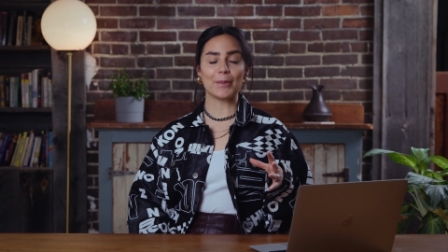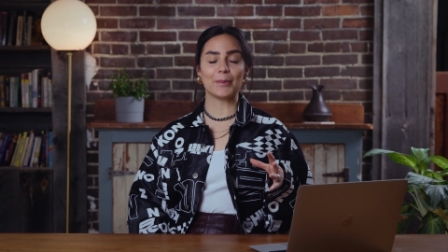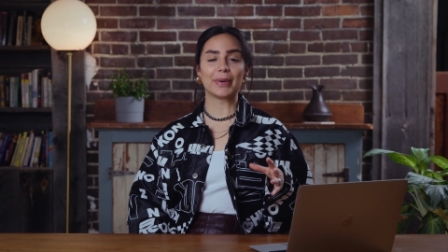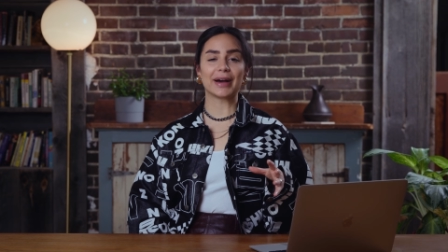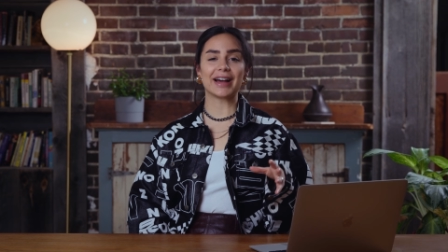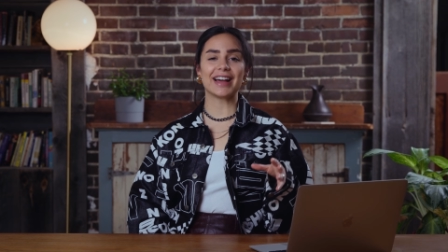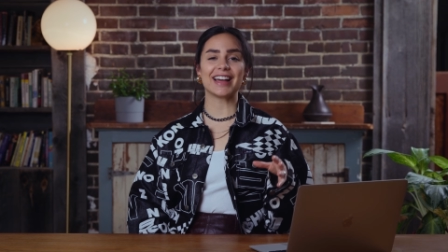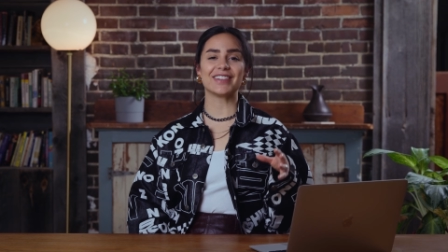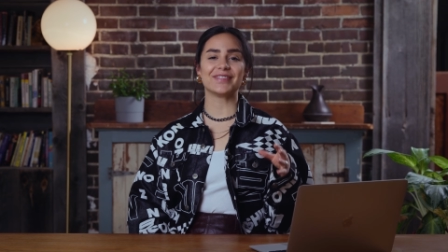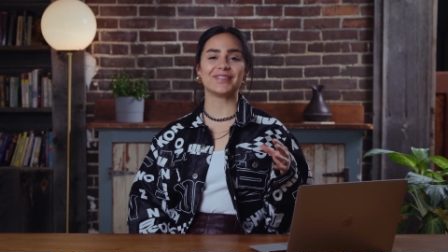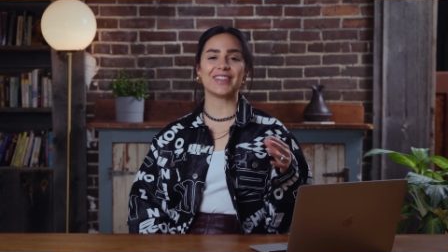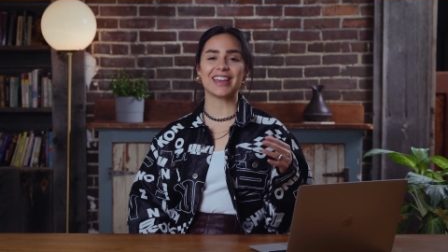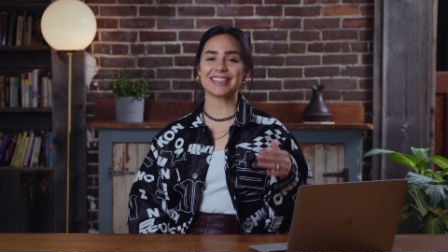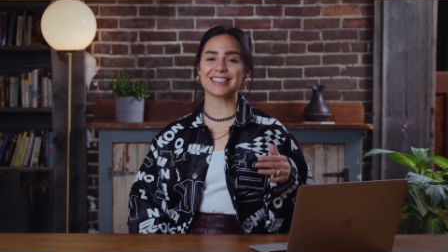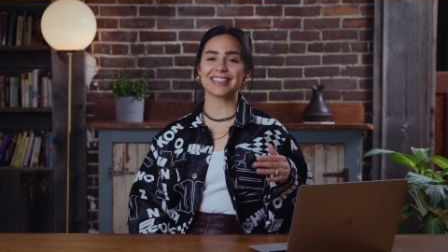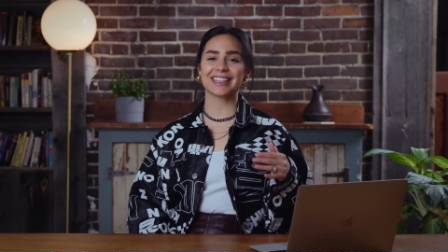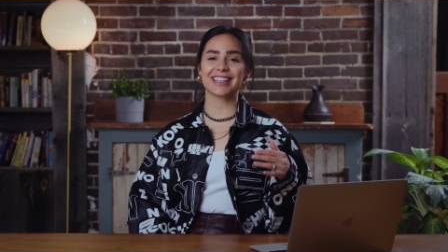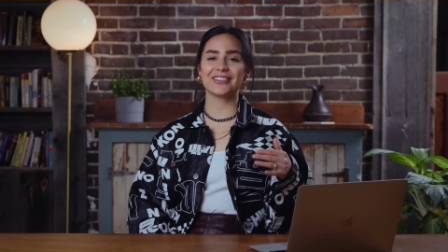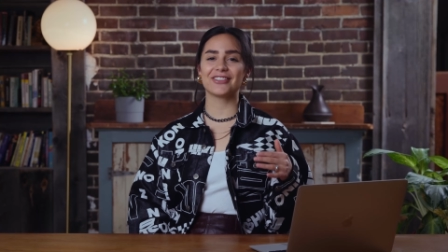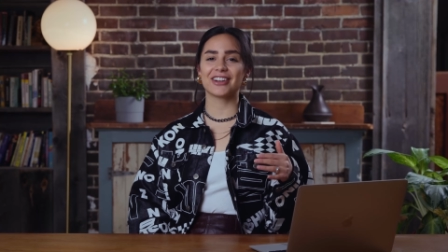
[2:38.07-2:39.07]
but
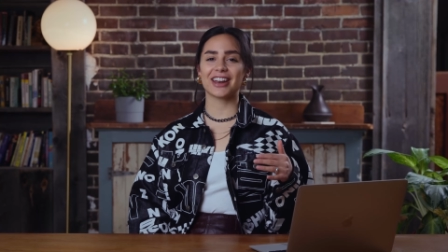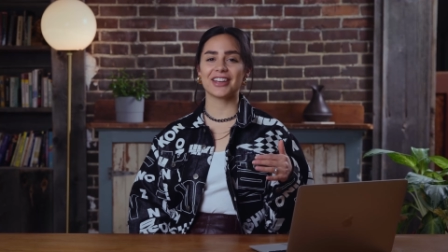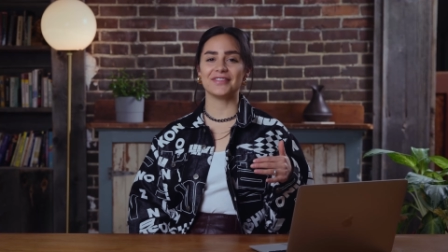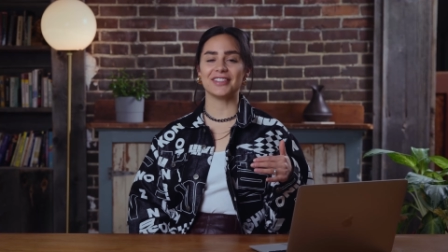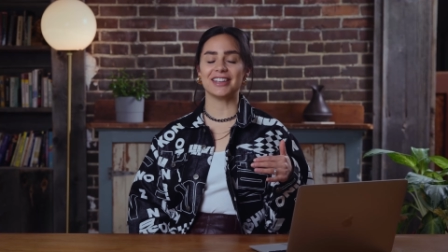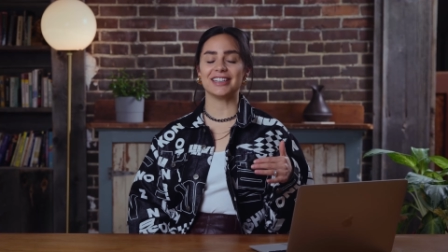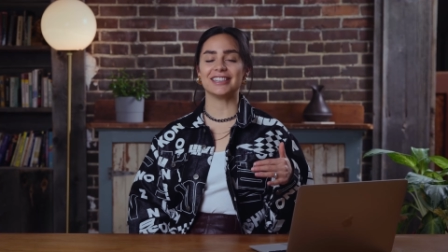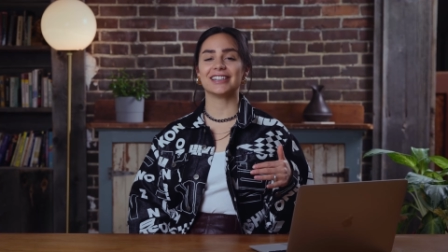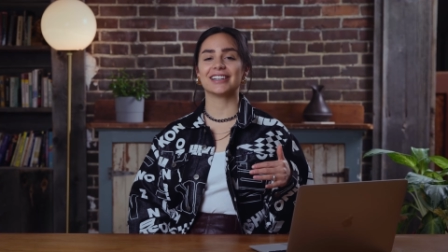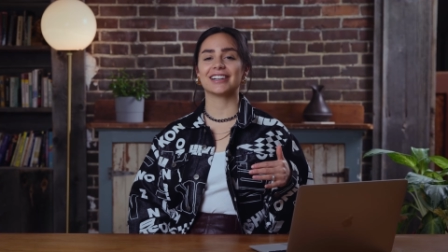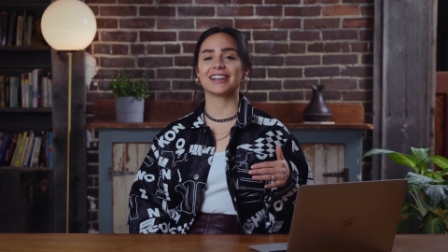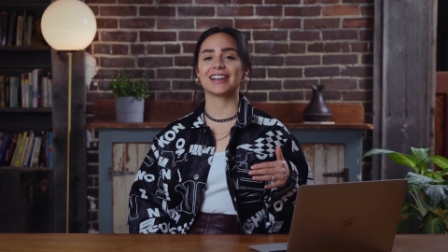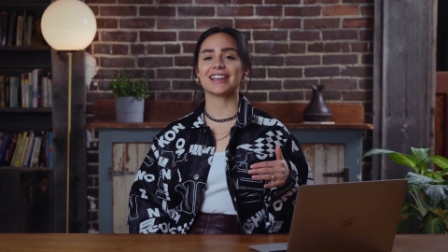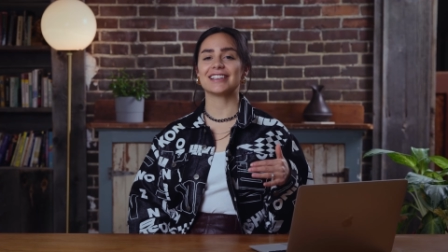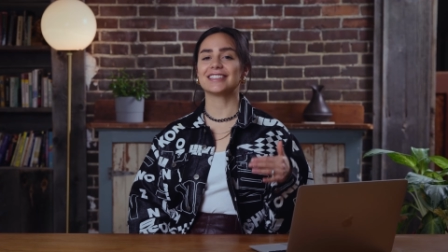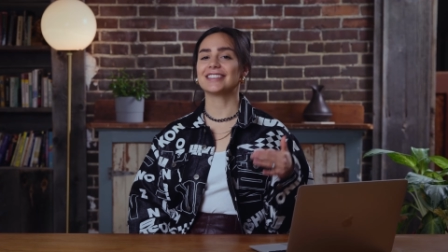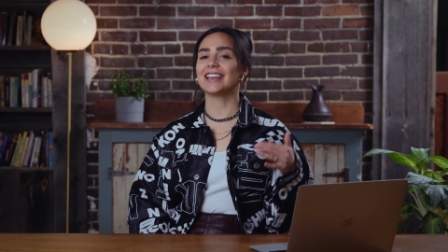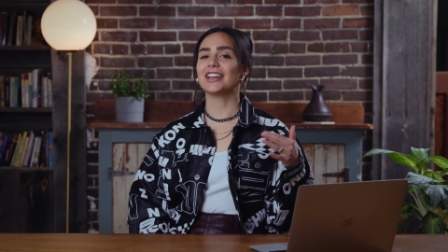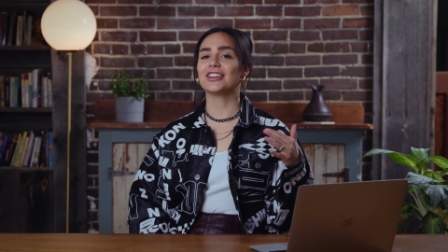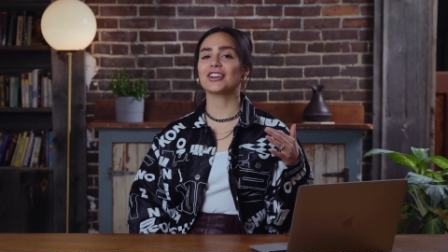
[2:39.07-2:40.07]
basically what I mean here
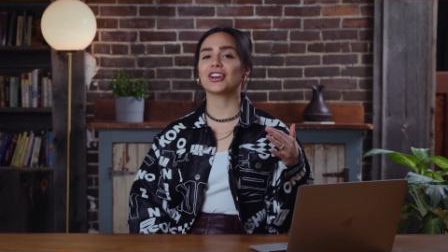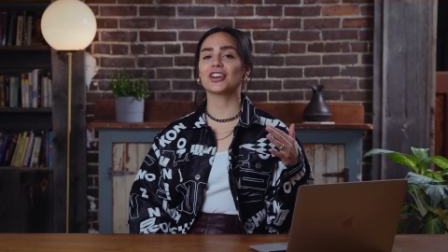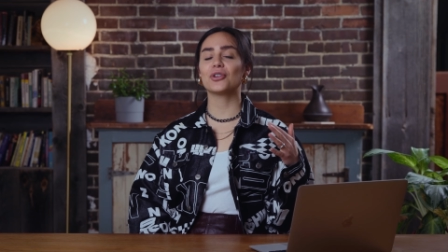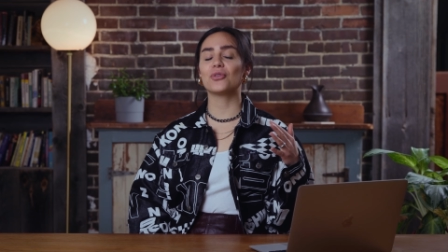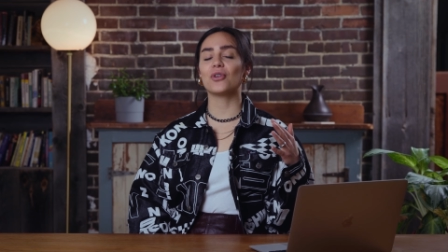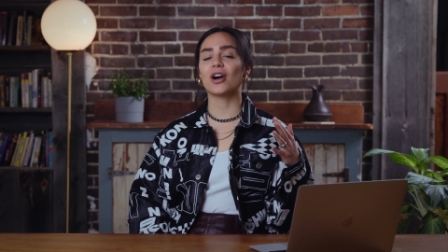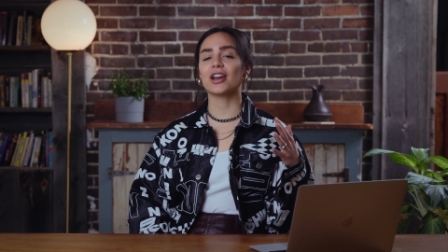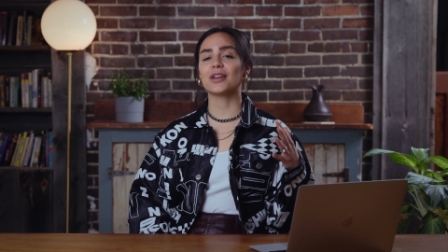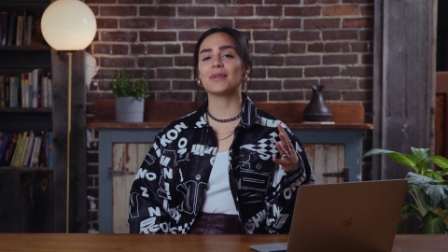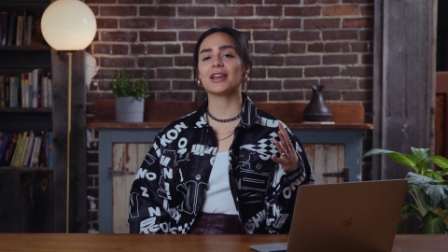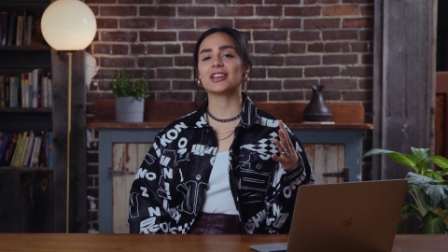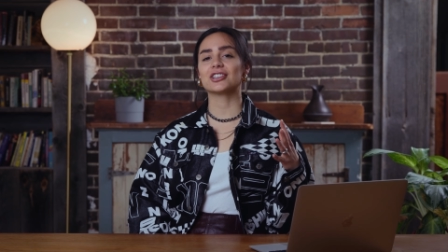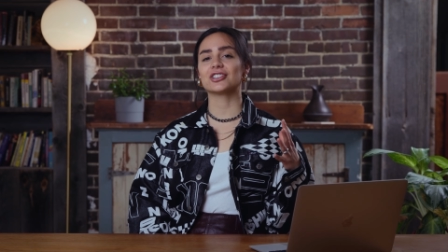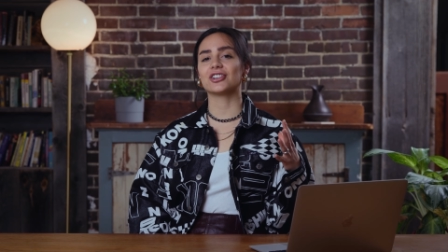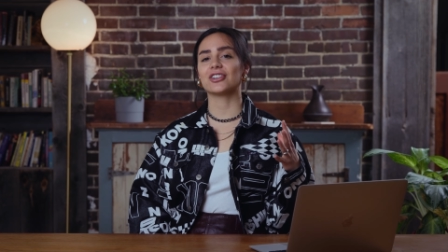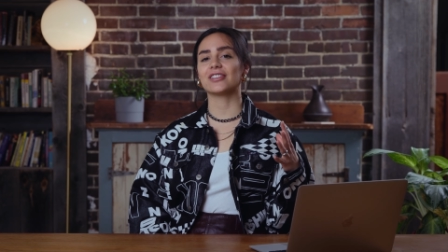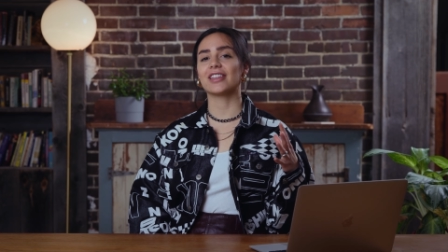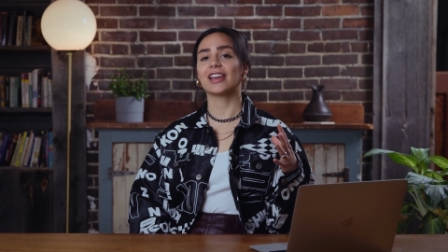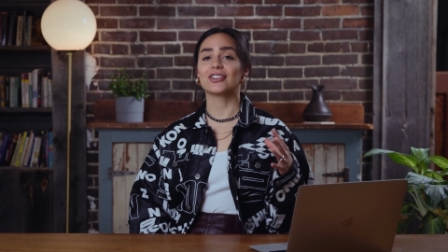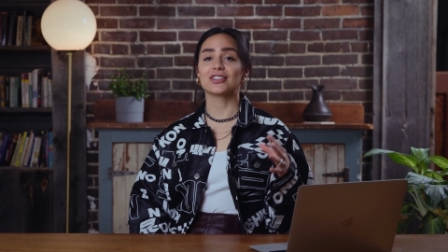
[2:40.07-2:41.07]
is that you're going to want to make
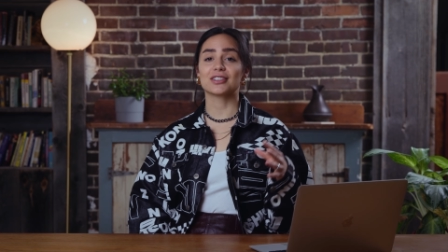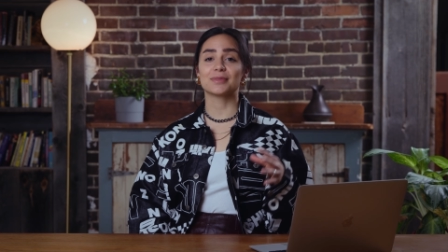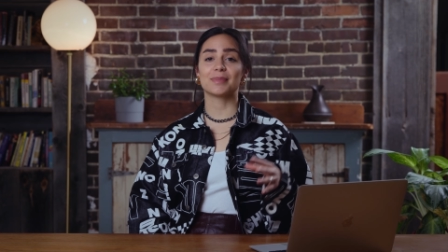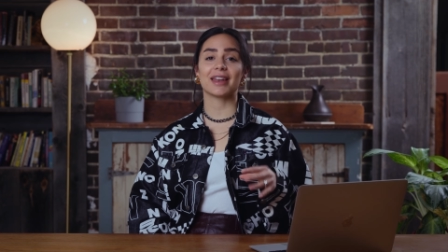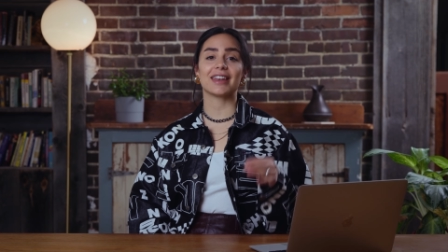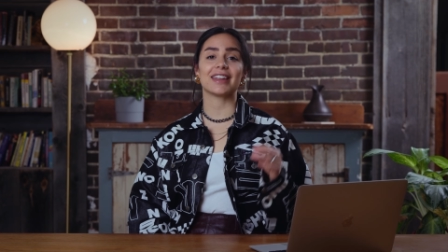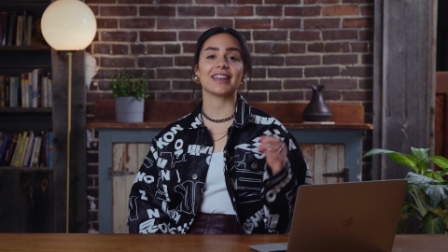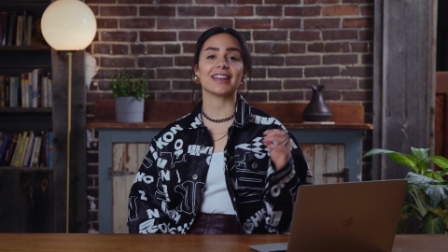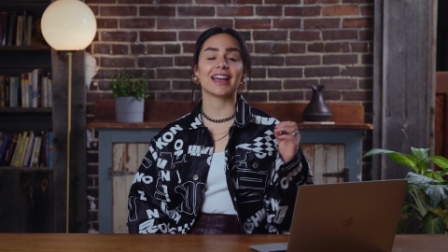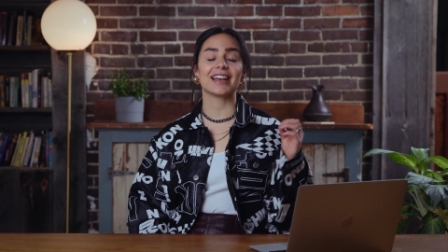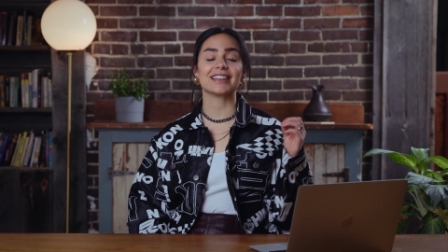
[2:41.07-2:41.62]
sure that you're spending